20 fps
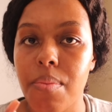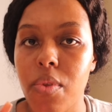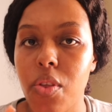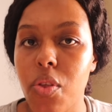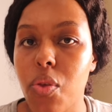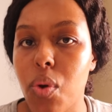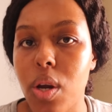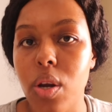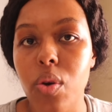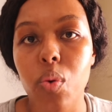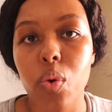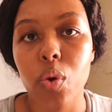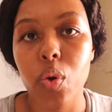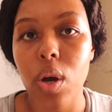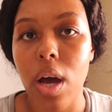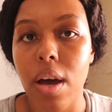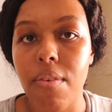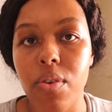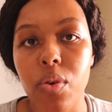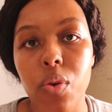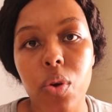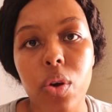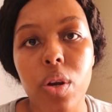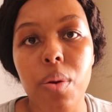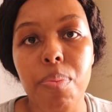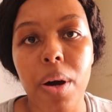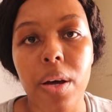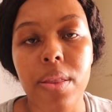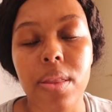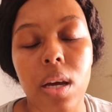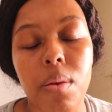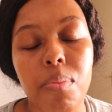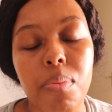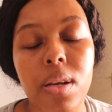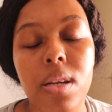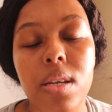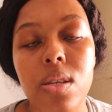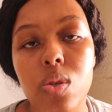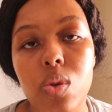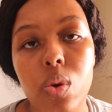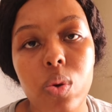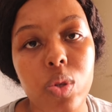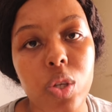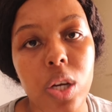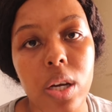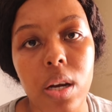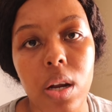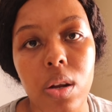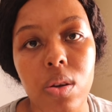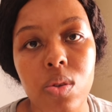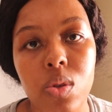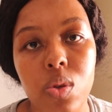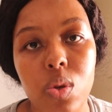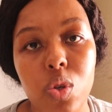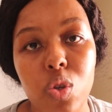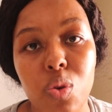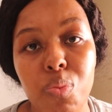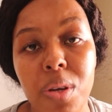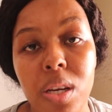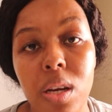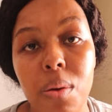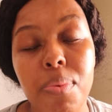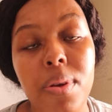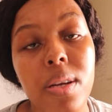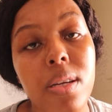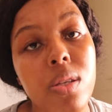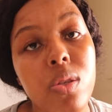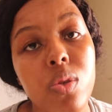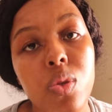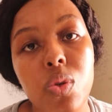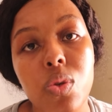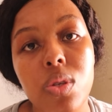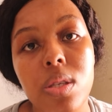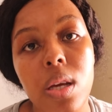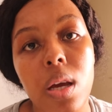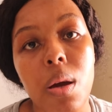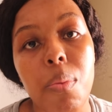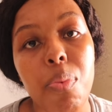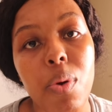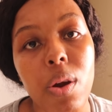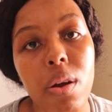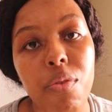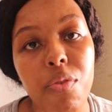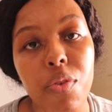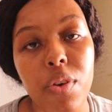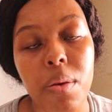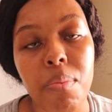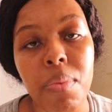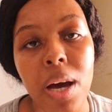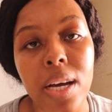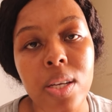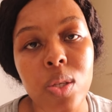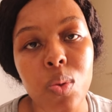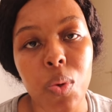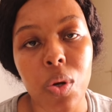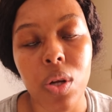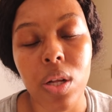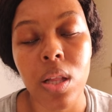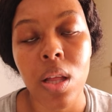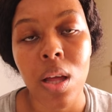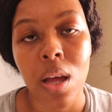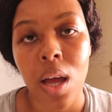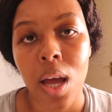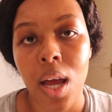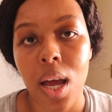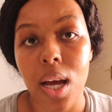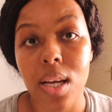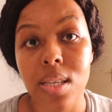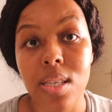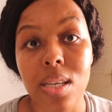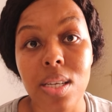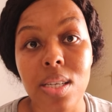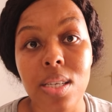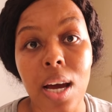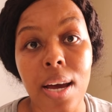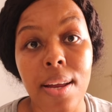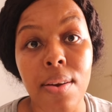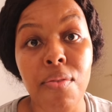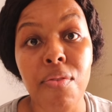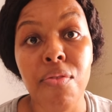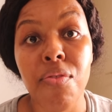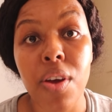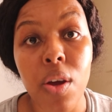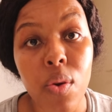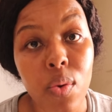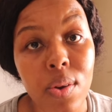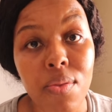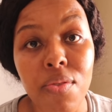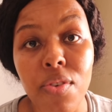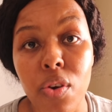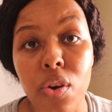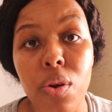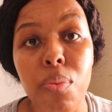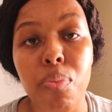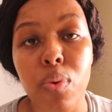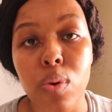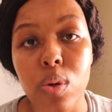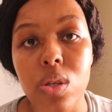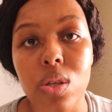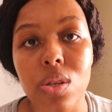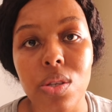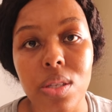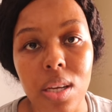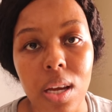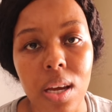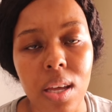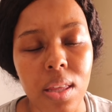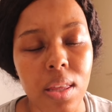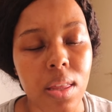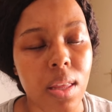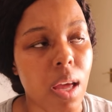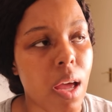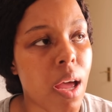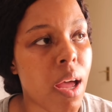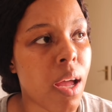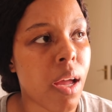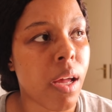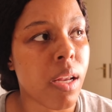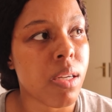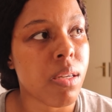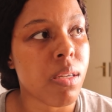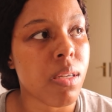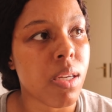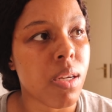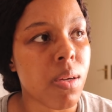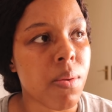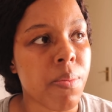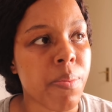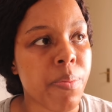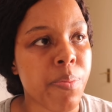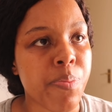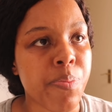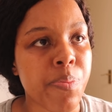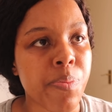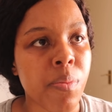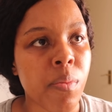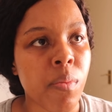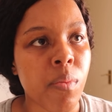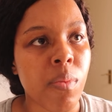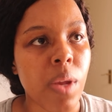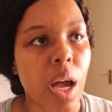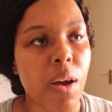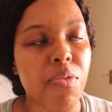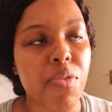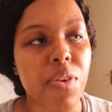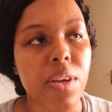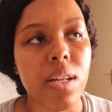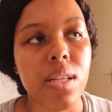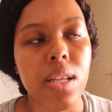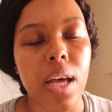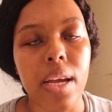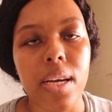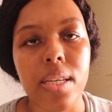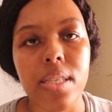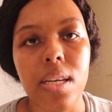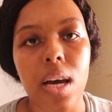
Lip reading: thread, or you haven't heard about that, please go check it out on social media. Please do say a prayer for him as well, as he died a very, very brutal death. And I feel like at